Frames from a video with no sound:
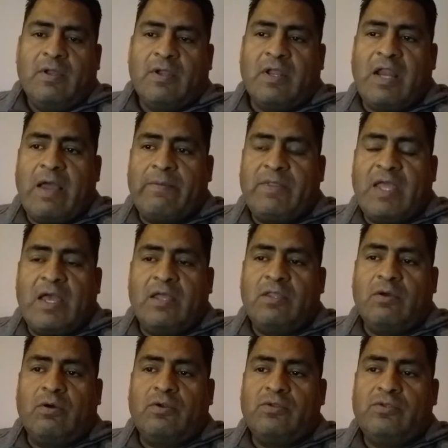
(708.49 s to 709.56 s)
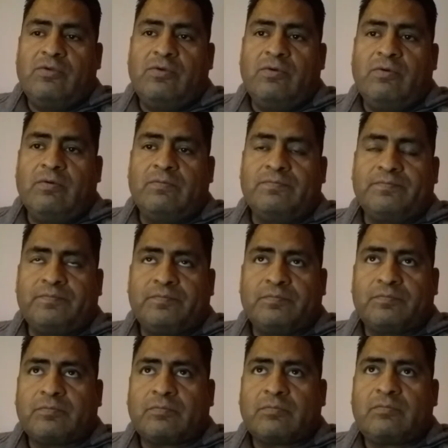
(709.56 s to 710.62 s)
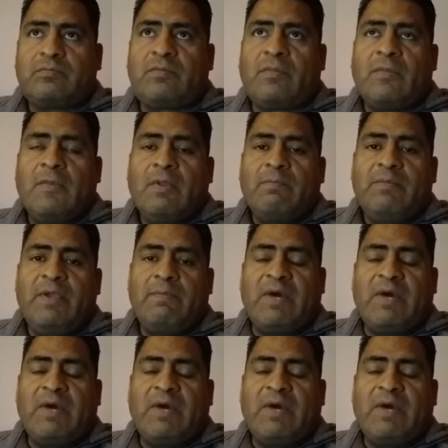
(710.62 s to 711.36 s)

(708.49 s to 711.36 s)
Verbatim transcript: clapped at, or to be